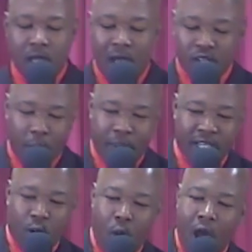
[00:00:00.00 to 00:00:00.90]
And so
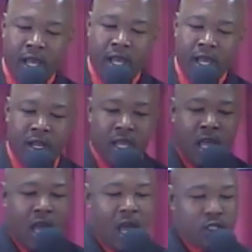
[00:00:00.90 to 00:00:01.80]
Peter wanted
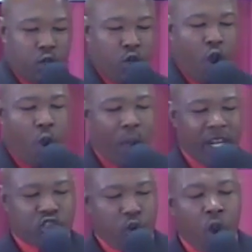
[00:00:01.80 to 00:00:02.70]
uh, to know when
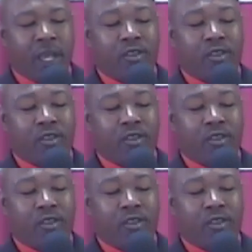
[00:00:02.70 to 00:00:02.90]
it's okay